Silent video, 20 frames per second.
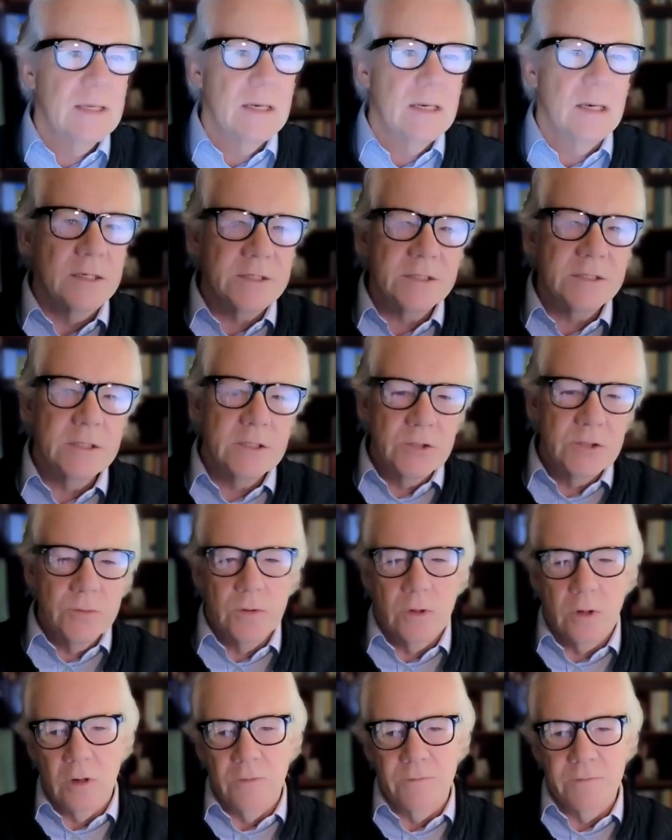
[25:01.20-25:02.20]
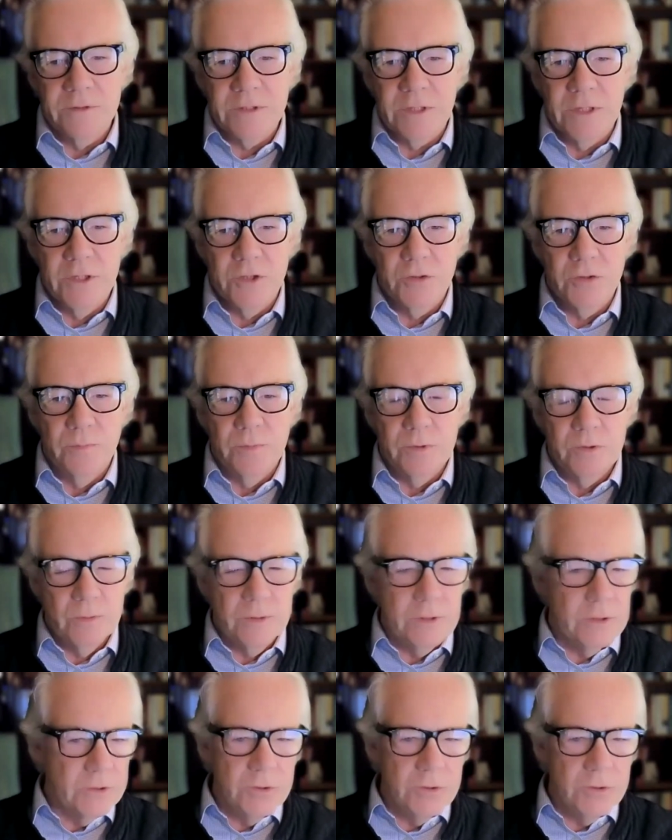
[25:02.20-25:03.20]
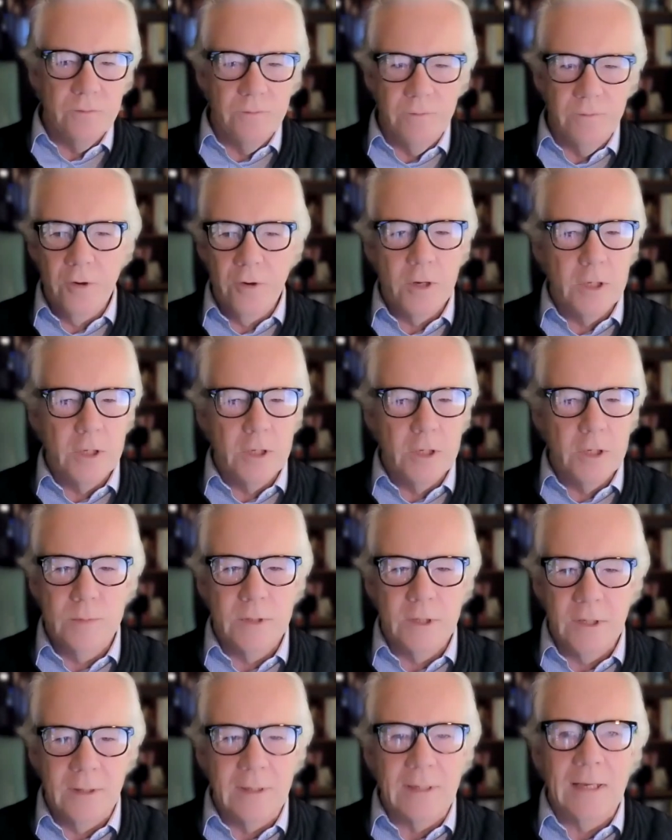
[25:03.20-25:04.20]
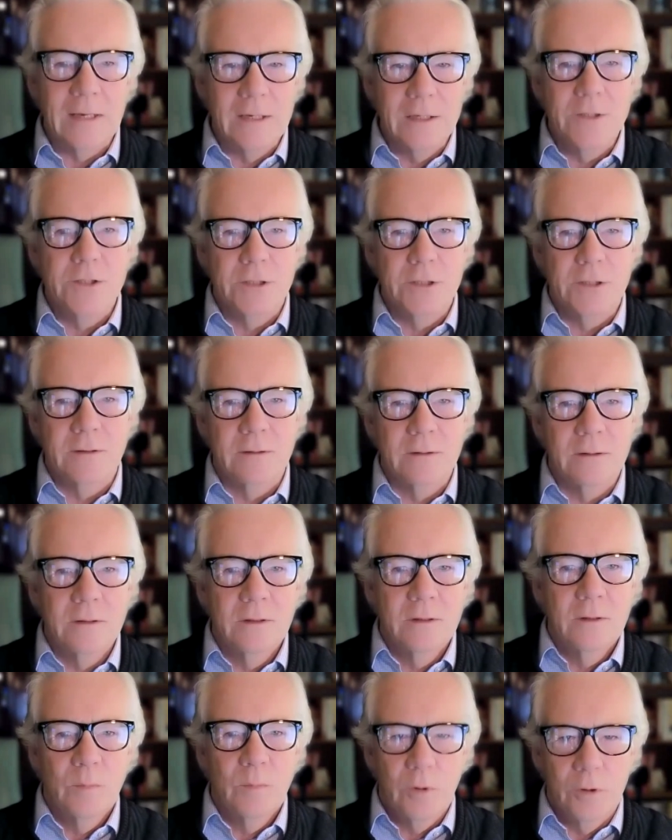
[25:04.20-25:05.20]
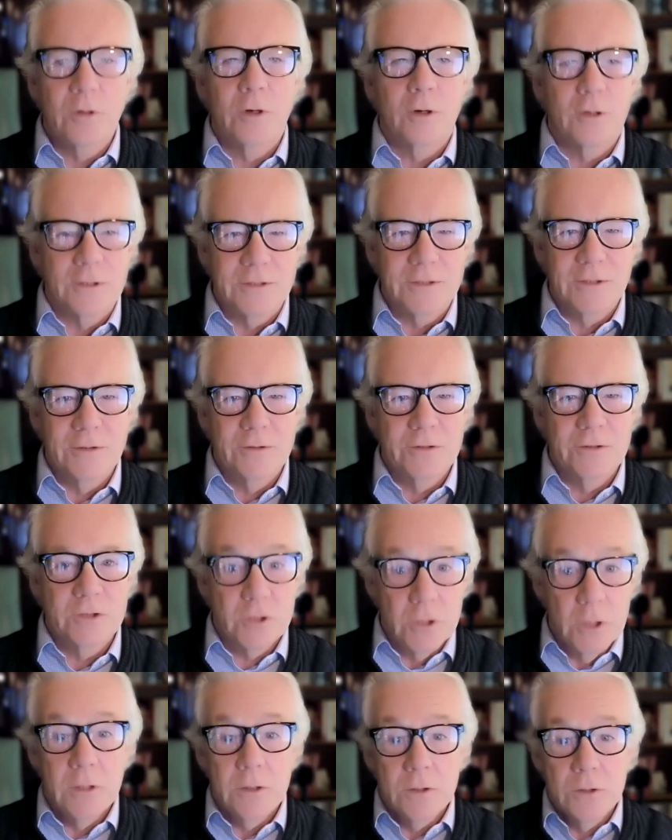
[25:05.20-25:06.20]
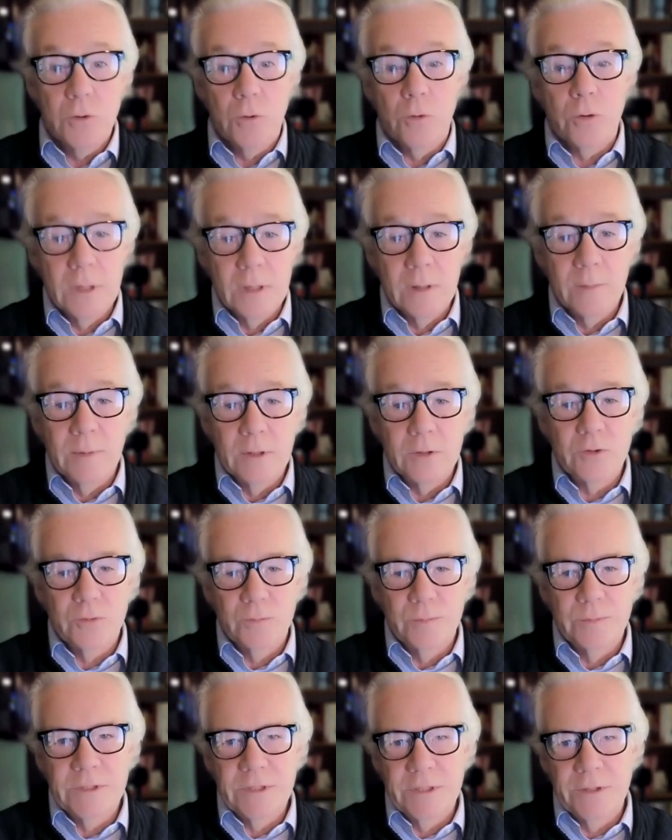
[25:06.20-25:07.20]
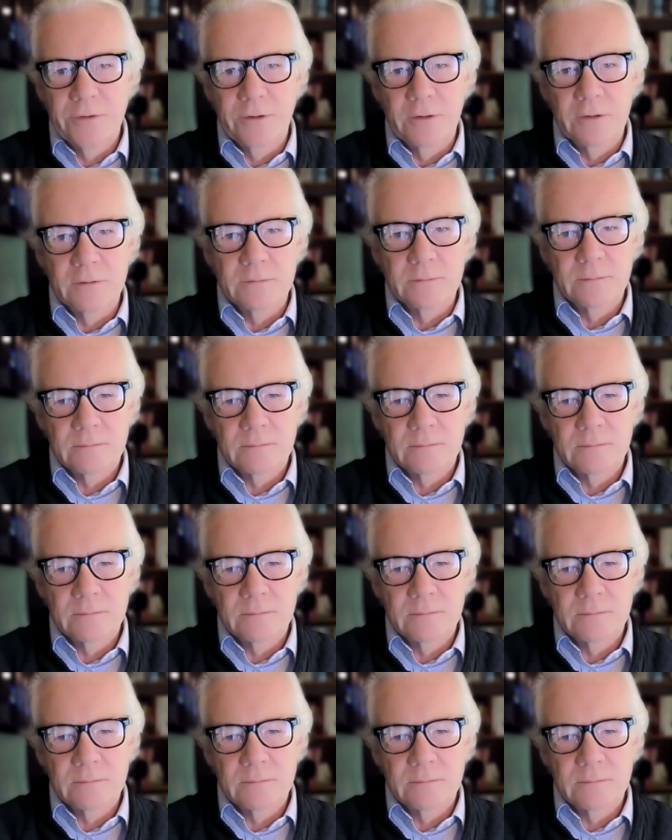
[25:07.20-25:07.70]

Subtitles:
listening to a conversation between two very human and engaging podcast hosts talking about your material.